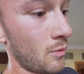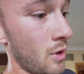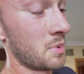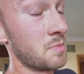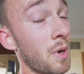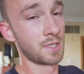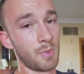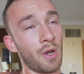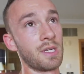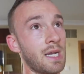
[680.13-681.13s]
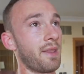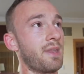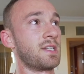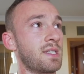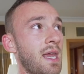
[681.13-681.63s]
Whoops. But to be honest, at
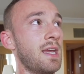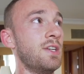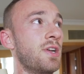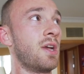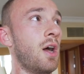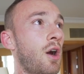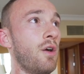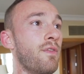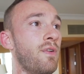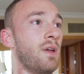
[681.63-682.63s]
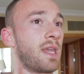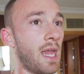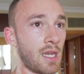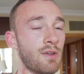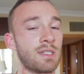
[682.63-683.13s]
this stage of
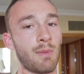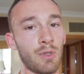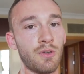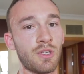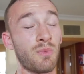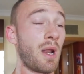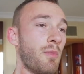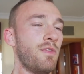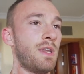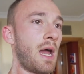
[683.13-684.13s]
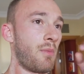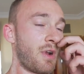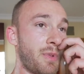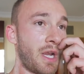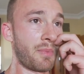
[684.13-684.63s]
getting used to that pollution, when I moved down, when
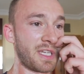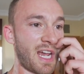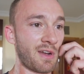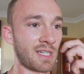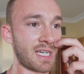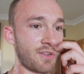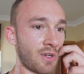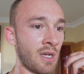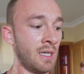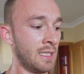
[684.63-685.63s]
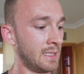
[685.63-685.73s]
I've been up and down, etc,